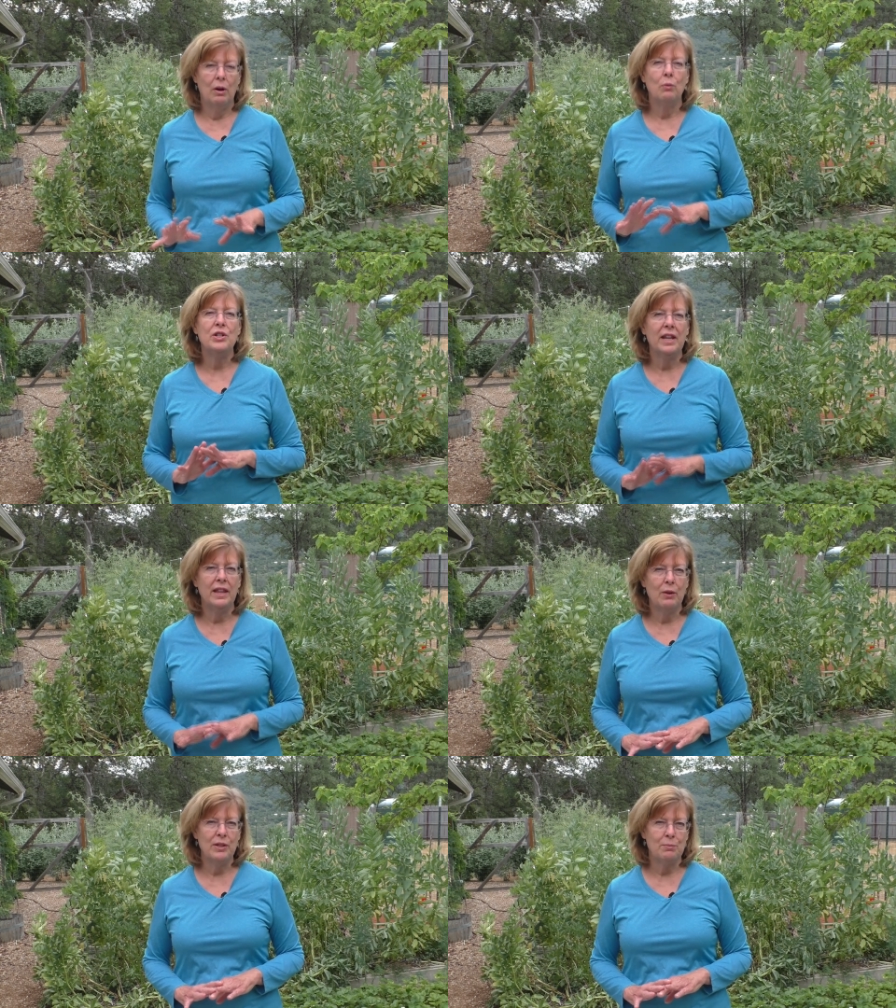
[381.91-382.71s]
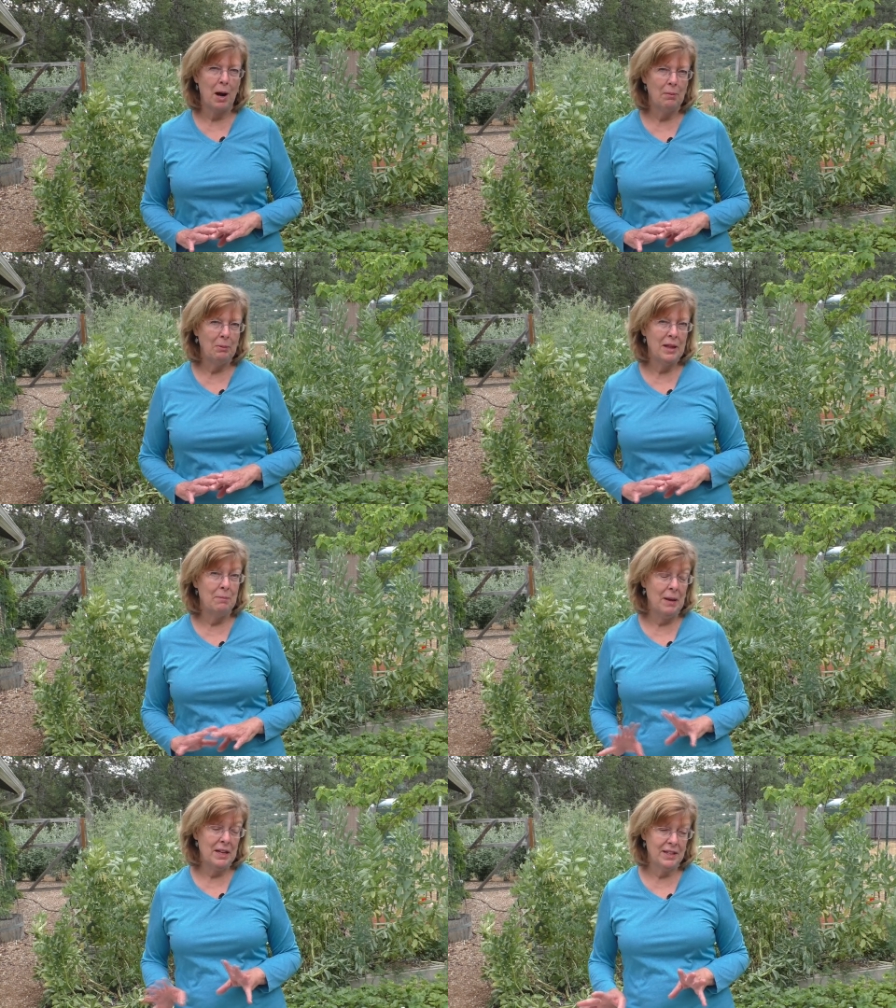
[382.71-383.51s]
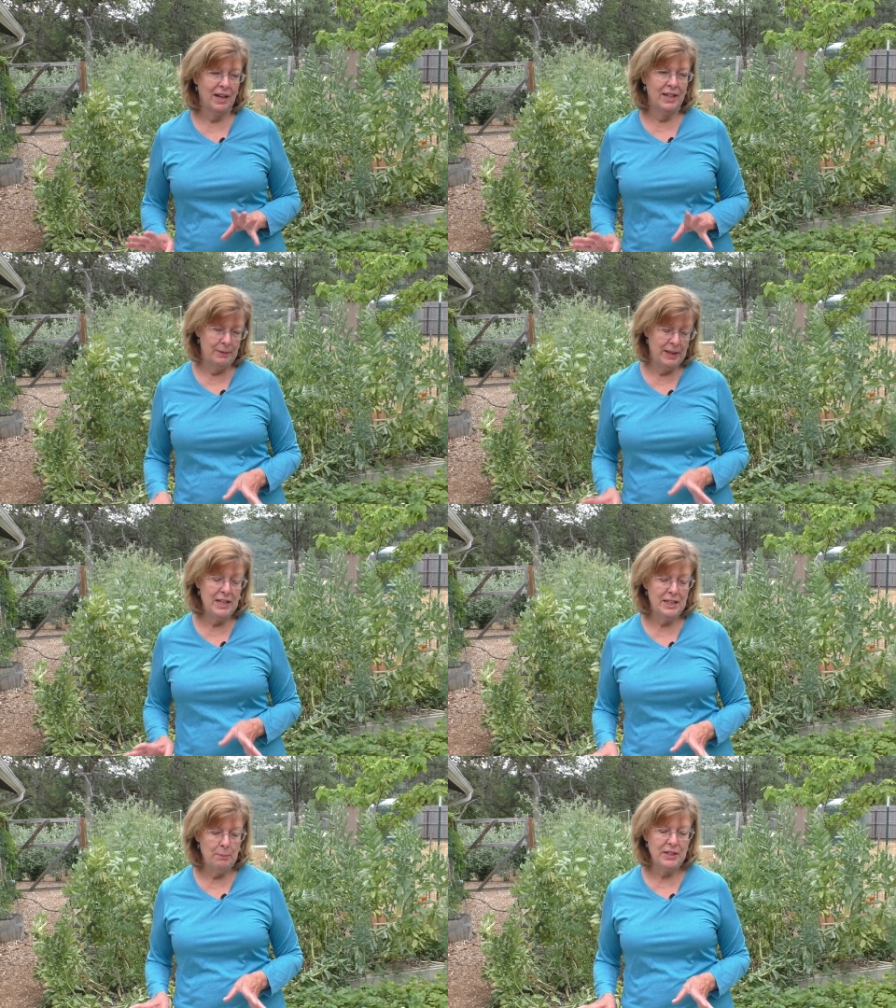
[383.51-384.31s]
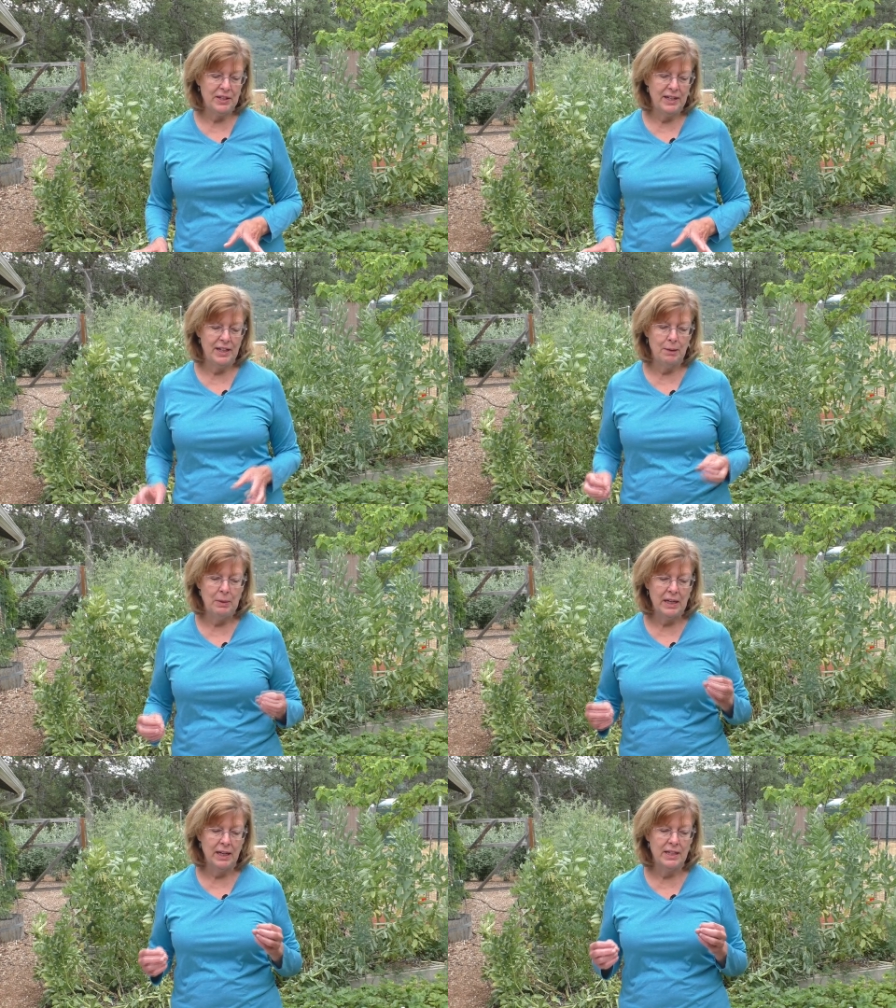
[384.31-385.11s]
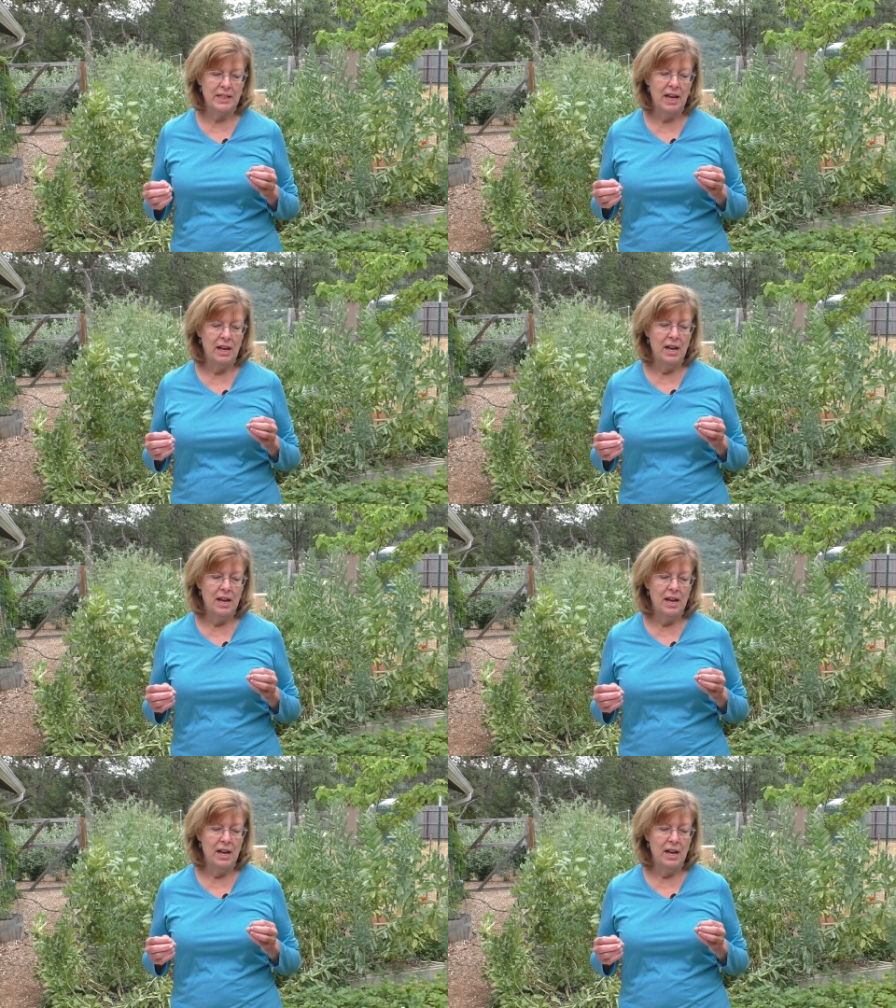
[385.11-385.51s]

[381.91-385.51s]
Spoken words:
which I think was probably the best, is the best idea, because